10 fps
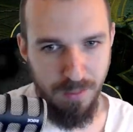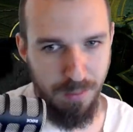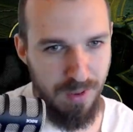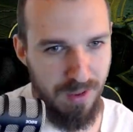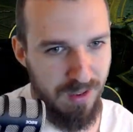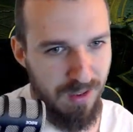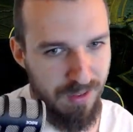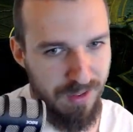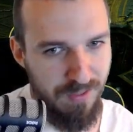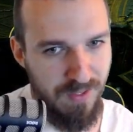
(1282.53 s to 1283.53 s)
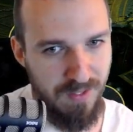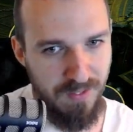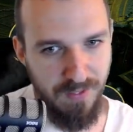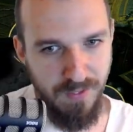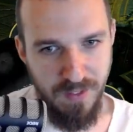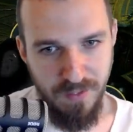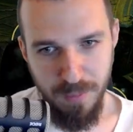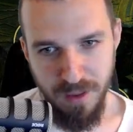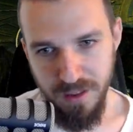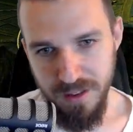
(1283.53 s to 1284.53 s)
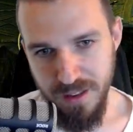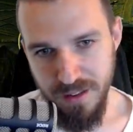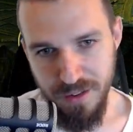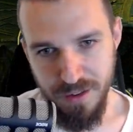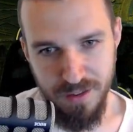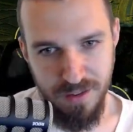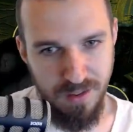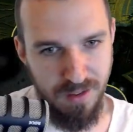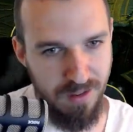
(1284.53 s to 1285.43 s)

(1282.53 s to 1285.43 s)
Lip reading: but our survivability is just,